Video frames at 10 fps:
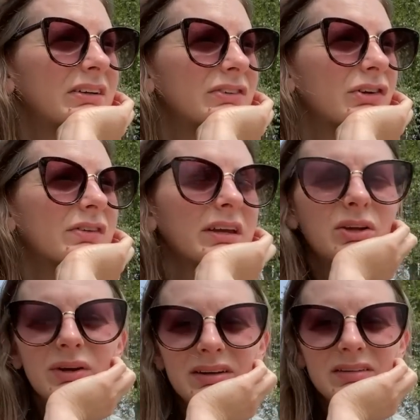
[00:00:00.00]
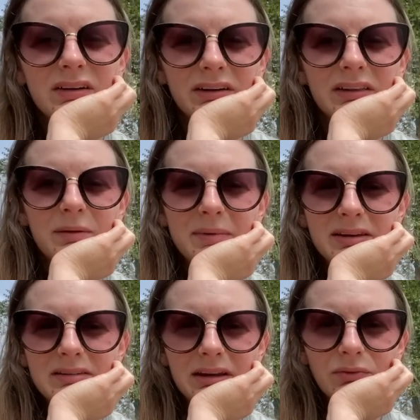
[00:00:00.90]
Just like you get stuck in the
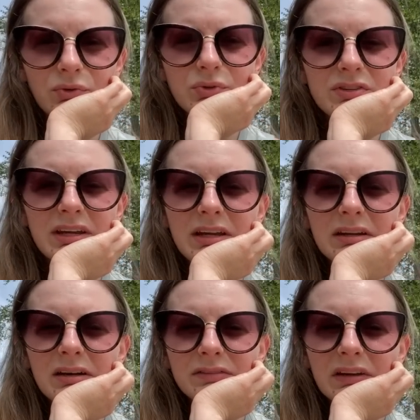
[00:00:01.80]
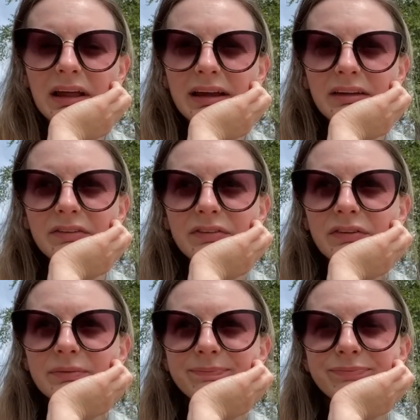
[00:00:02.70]
mundane routine of life,
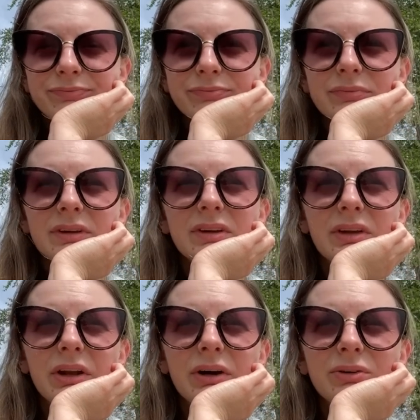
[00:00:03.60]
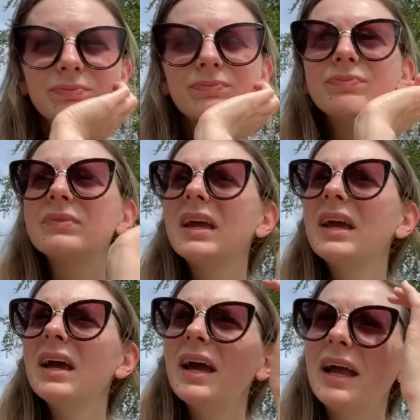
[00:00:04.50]
you know?
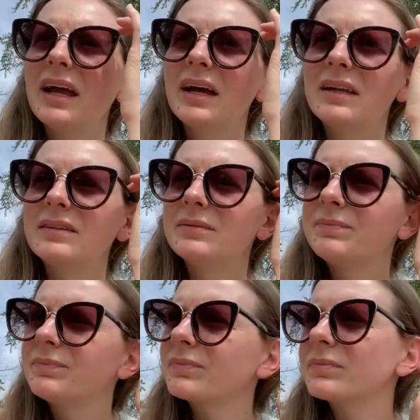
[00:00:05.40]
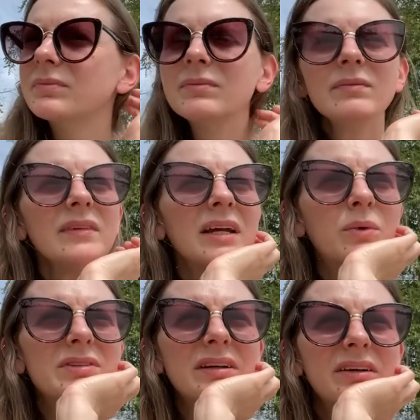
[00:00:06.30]
And I
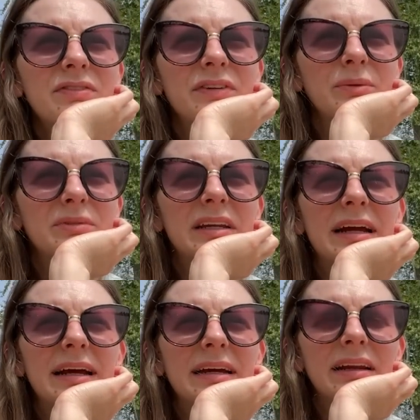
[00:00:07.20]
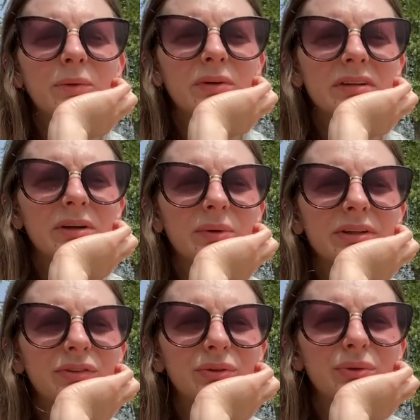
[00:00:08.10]
wasn't gonna film today and I wasn't going
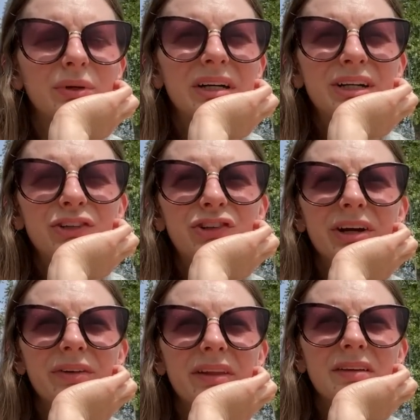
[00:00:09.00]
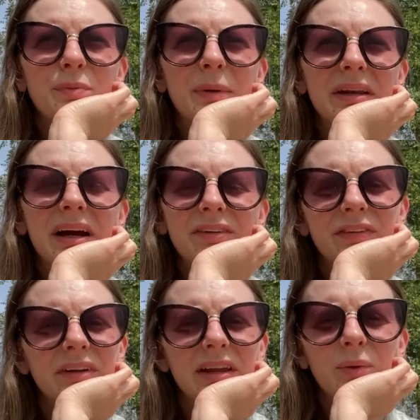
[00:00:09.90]
to share this, but I
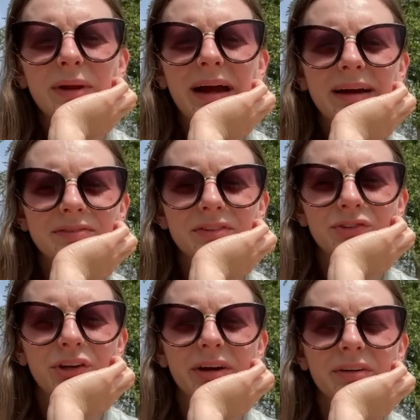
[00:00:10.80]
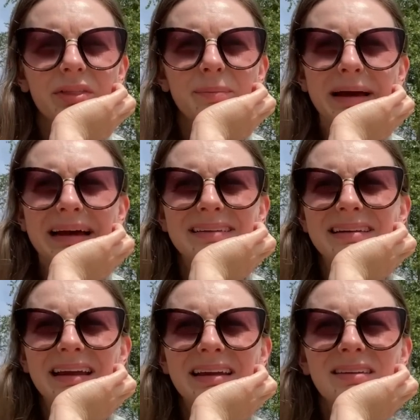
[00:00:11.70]
feel like we have to share the bad
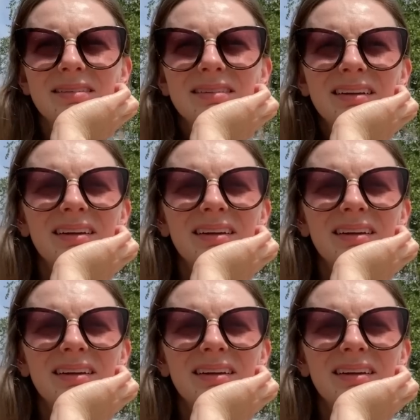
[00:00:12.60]
days.